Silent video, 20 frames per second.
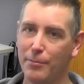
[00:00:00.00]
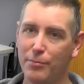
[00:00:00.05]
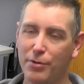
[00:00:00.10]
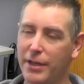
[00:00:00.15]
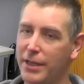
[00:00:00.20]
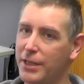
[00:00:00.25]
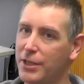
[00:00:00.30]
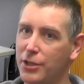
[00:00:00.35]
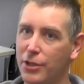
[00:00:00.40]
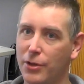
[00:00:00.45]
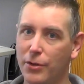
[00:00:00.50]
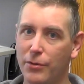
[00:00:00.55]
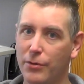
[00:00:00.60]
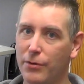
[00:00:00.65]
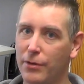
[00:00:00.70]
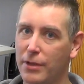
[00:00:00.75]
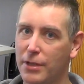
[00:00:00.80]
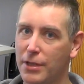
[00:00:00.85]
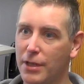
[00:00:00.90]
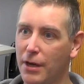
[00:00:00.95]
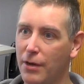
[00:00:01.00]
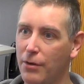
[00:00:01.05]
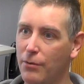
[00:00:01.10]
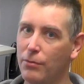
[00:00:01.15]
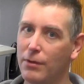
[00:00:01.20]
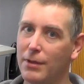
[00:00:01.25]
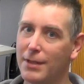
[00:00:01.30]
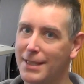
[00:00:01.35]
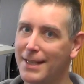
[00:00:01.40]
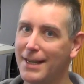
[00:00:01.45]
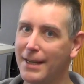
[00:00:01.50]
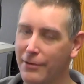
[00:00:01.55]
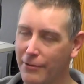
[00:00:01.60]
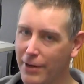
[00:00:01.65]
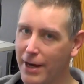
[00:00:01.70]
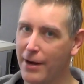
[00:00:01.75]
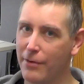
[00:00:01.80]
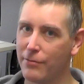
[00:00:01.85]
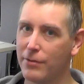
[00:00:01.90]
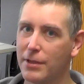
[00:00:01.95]
pretty soon so stick
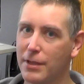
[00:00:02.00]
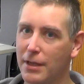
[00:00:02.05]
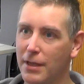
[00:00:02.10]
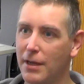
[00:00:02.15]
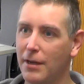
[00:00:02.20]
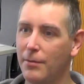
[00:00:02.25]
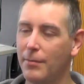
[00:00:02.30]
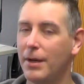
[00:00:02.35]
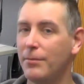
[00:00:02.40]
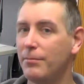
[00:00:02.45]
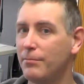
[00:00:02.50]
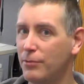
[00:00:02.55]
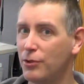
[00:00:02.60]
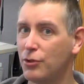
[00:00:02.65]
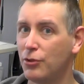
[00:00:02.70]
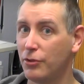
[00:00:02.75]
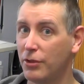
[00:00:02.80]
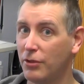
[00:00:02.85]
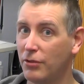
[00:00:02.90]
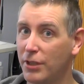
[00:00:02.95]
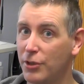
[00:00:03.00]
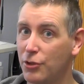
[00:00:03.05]
around um, I'm sure you'll